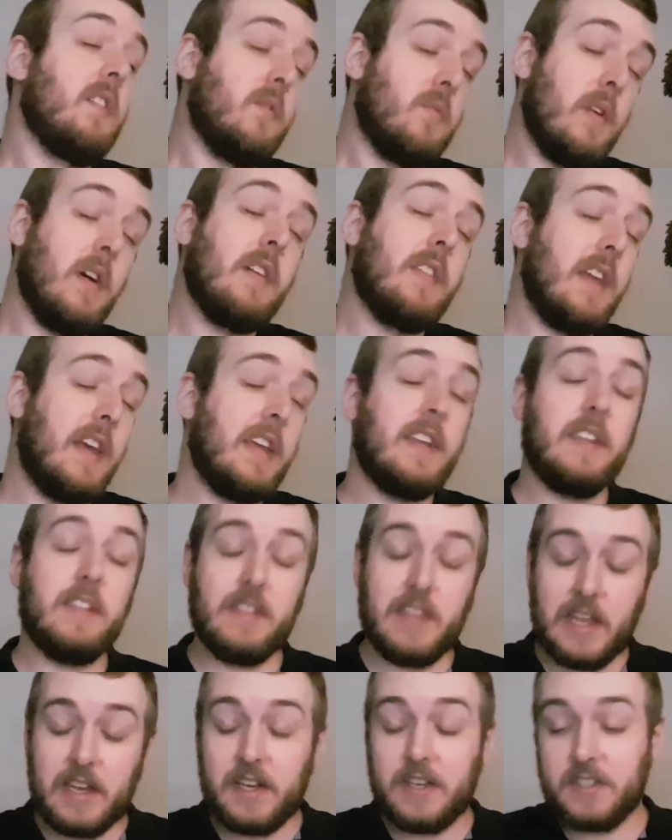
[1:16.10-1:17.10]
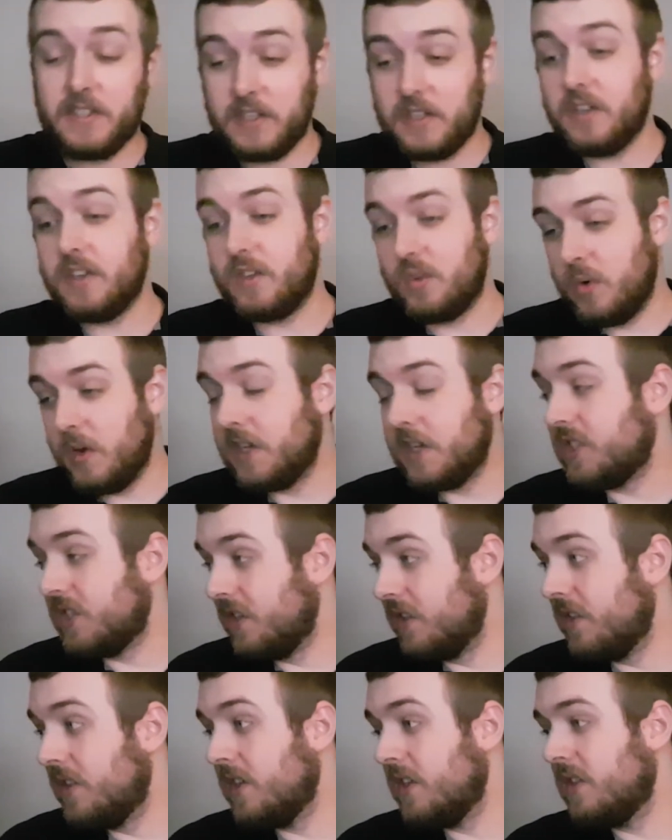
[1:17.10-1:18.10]
Well, that is a good
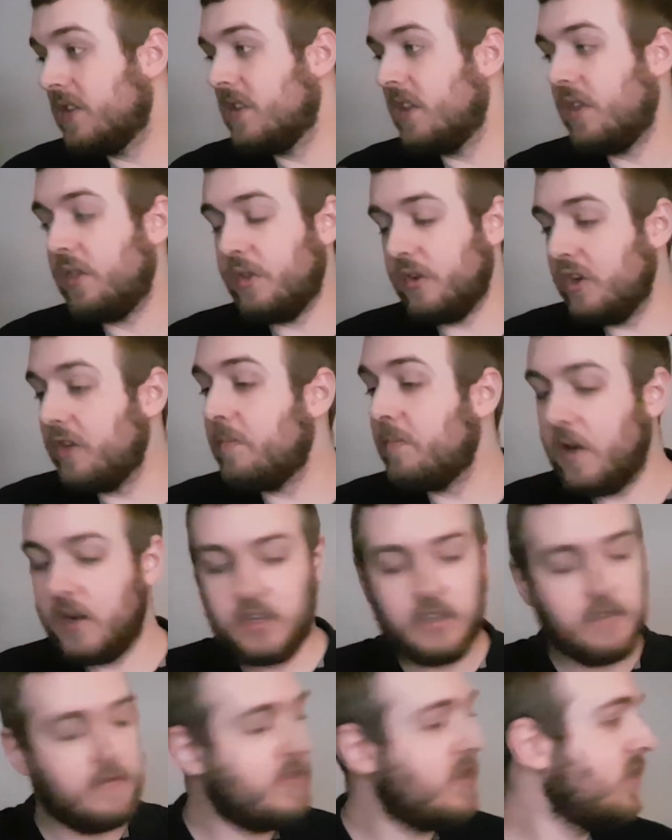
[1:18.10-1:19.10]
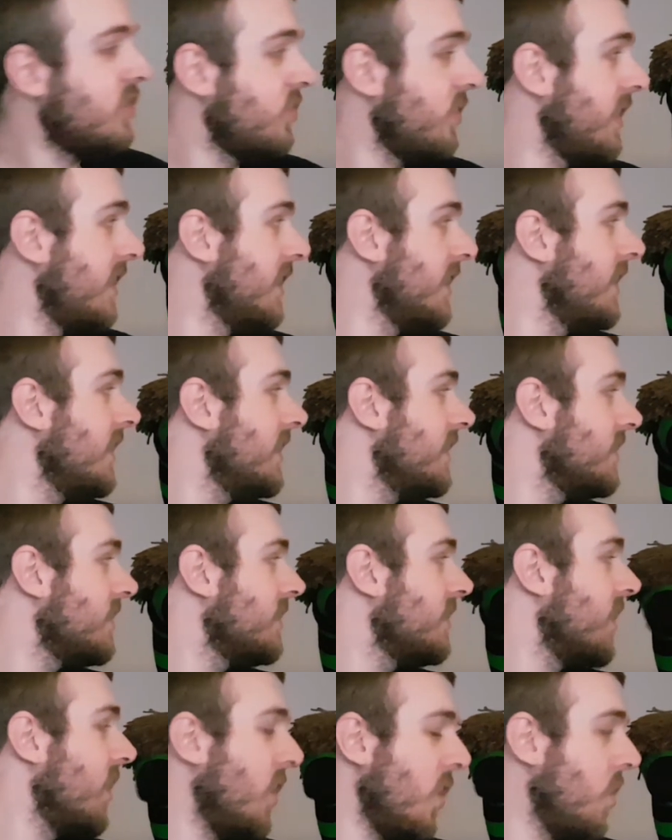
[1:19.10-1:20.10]
question. The third part of the Trinity is
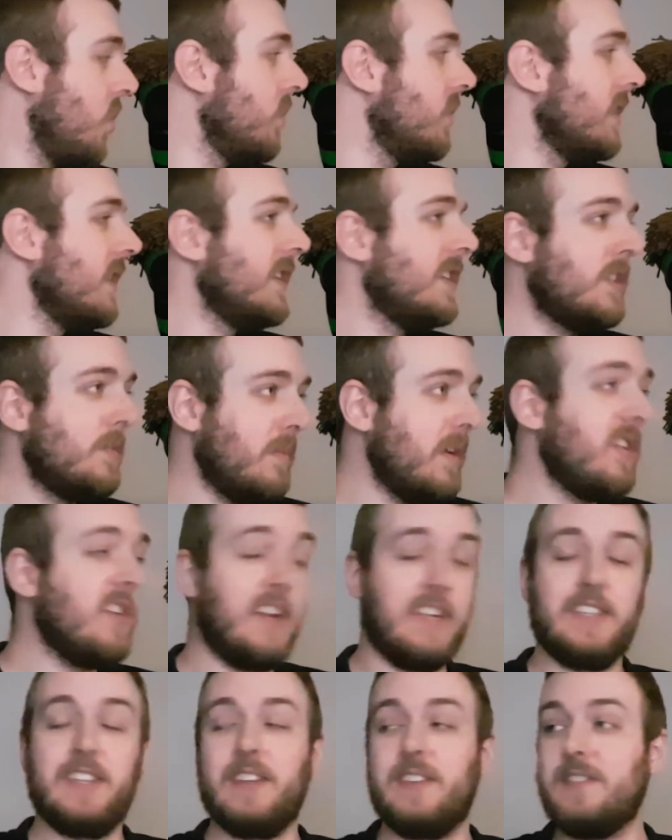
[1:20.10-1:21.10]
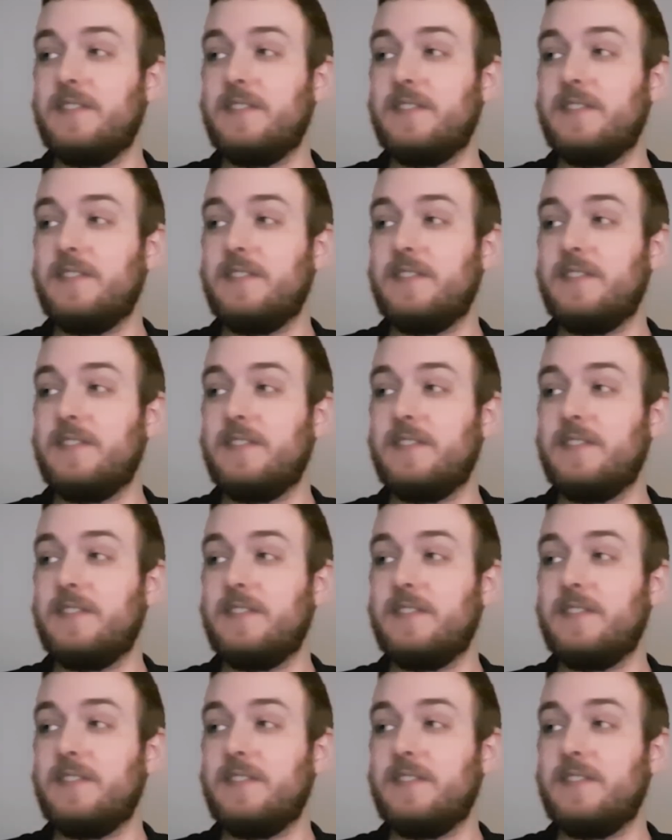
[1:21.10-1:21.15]
the Holy Spirit.